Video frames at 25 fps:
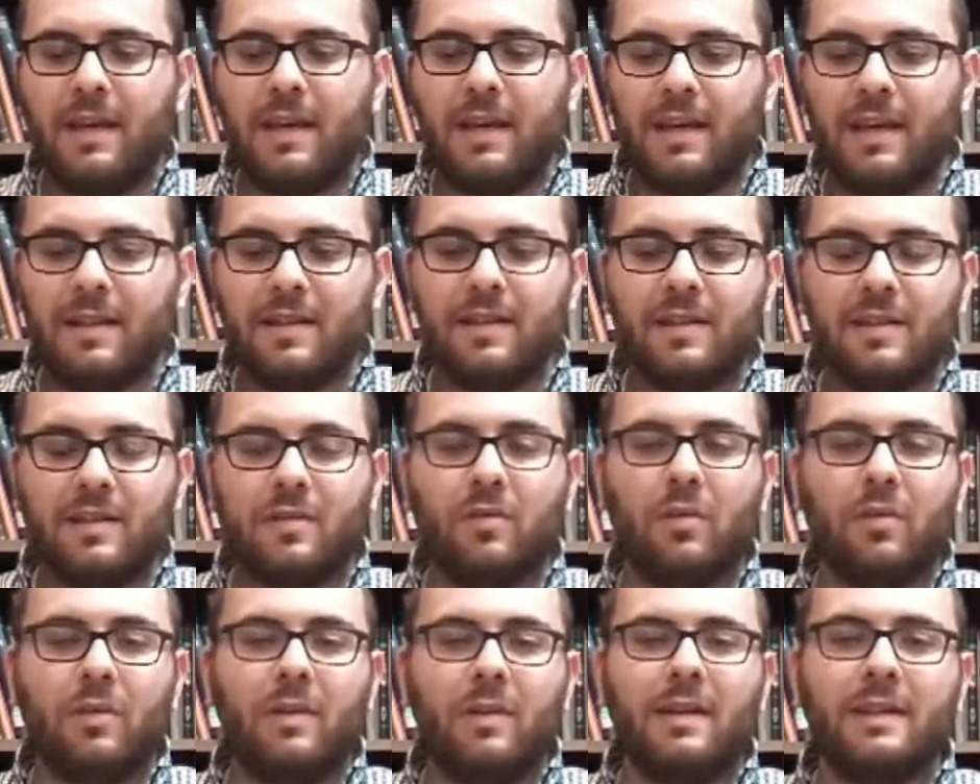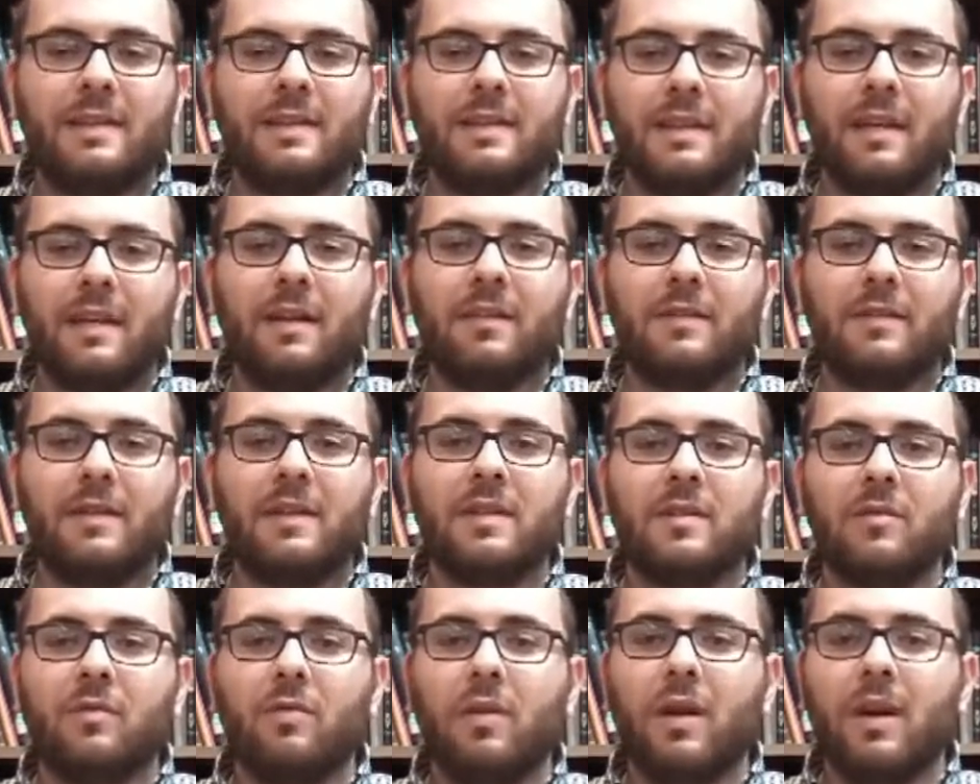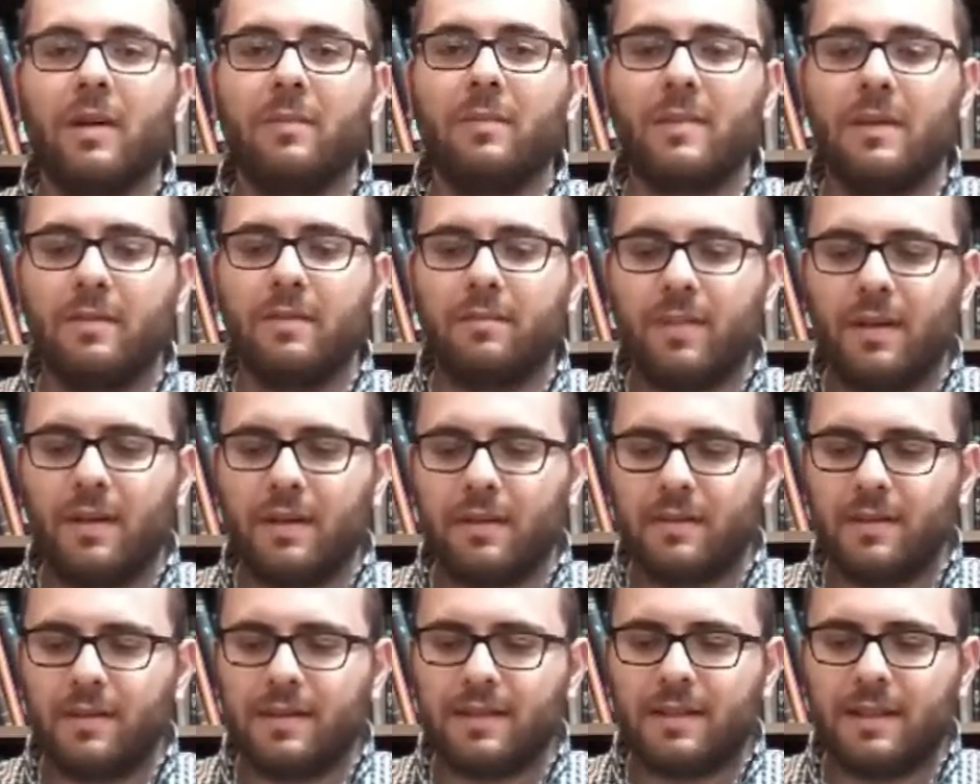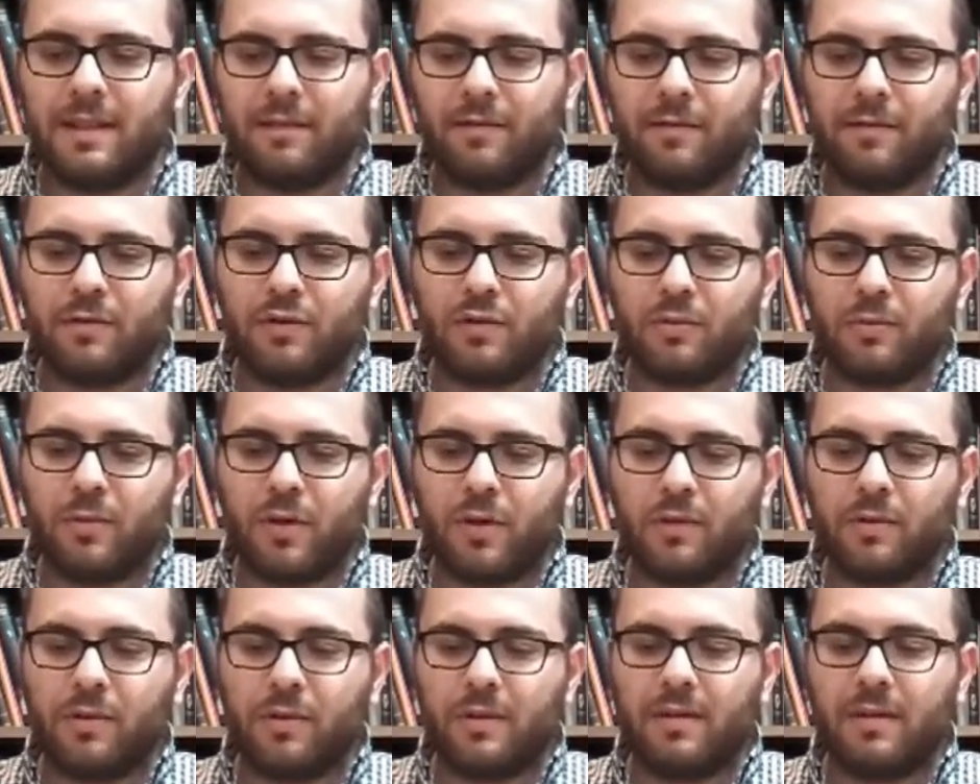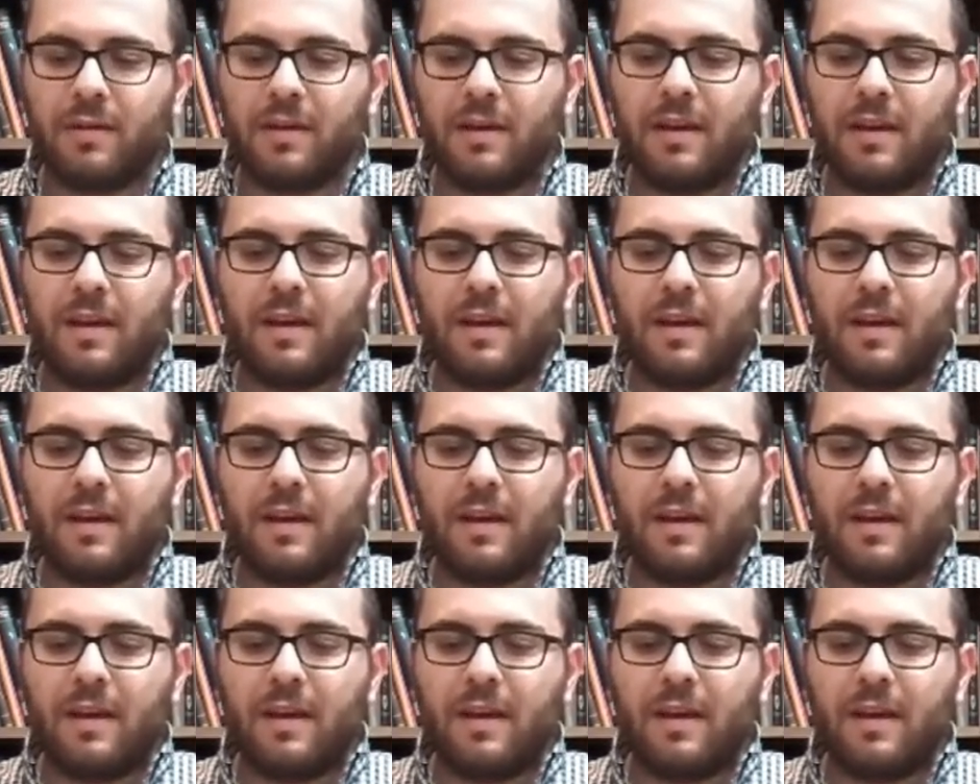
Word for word: In the story itself described in Sefer Shemot,